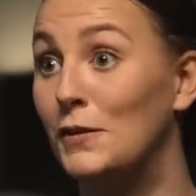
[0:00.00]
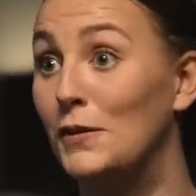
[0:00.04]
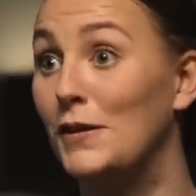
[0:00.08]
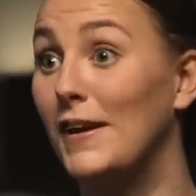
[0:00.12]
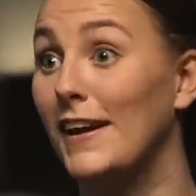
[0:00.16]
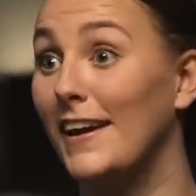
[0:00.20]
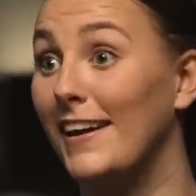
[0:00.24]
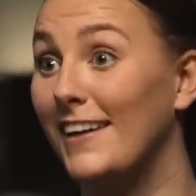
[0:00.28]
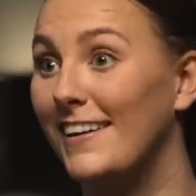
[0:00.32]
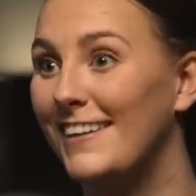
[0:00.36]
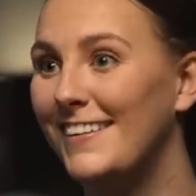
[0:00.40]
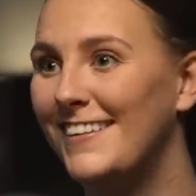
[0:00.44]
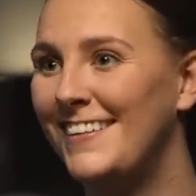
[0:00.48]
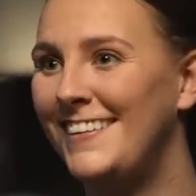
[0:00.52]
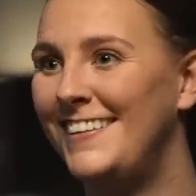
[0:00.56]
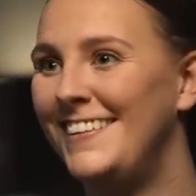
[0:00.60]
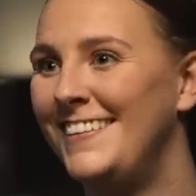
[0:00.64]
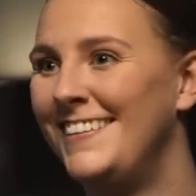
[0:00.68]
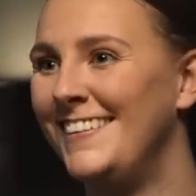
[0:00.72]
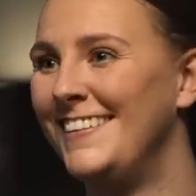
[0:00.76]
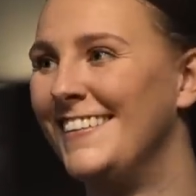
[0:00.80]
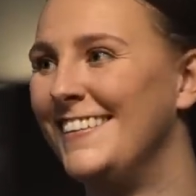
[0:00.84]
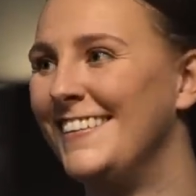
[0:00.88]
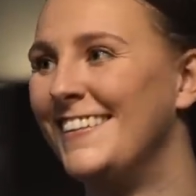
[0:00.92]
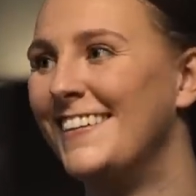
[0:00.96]
okay,
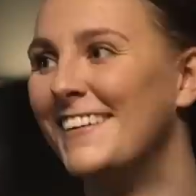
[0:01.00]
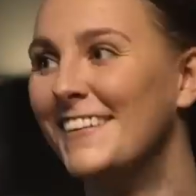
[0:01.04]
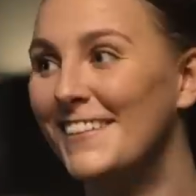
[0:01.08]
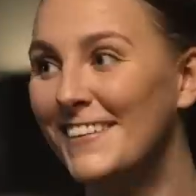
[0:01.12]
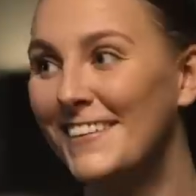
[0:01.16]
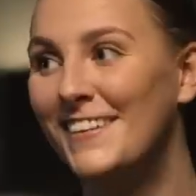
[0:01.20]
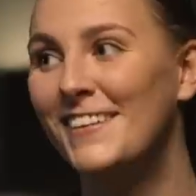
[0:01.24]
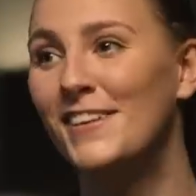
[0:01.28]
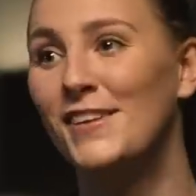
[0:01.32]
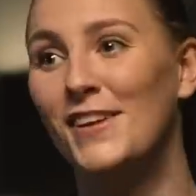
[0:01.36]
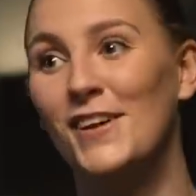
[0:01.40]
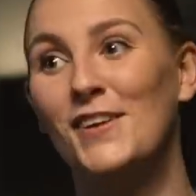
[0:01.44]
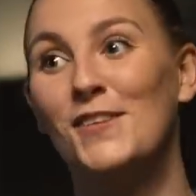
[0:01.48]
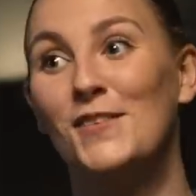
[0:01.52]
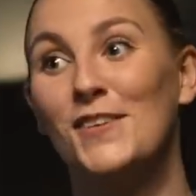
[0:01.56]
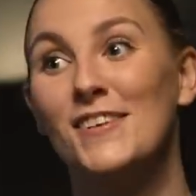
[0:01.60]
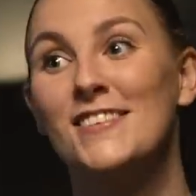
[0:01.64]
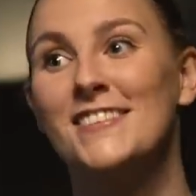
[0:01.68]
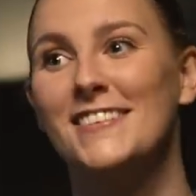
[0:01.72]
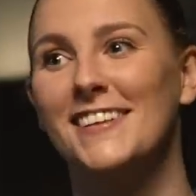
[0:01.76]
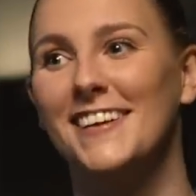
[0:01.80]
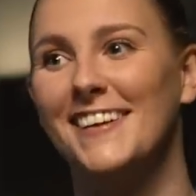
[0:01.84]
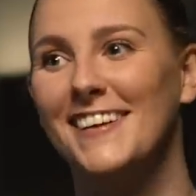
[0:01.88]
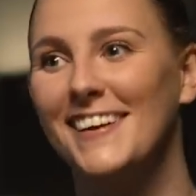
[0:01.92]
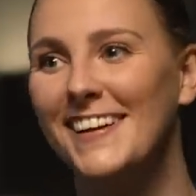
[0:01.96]
like, we'll
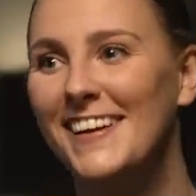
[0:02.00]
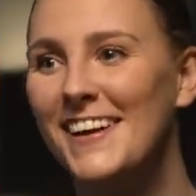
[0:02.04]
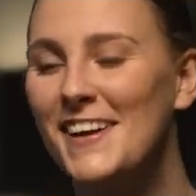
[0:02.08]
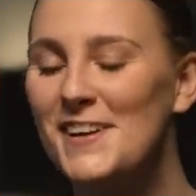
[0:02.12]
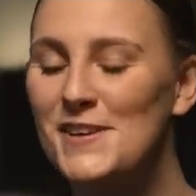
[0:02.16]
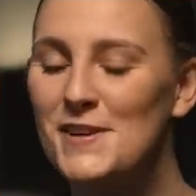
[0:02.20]
see.